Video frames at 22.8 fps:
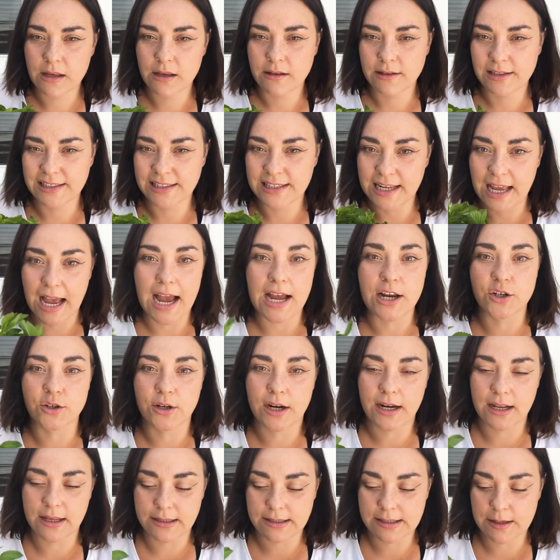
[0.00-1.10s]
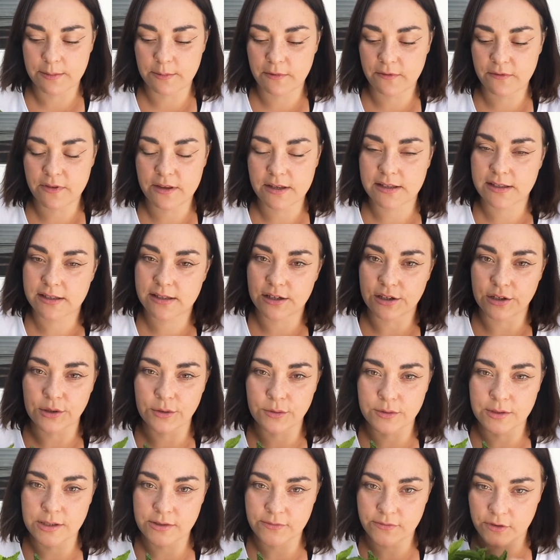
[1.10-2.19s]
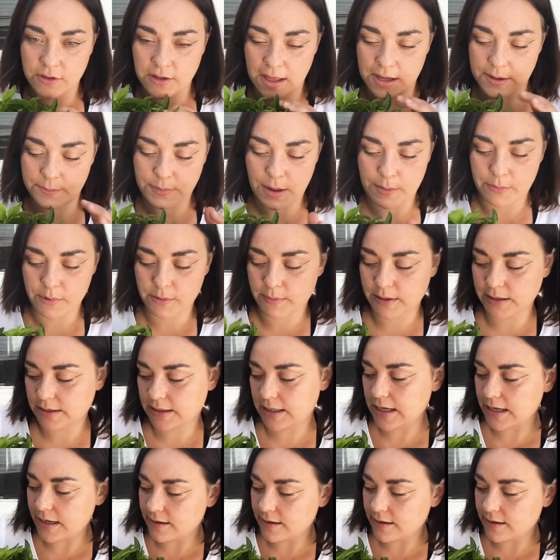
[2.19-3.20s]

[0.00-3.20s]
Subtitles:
dehydrating some of this to use for like peppermint tea.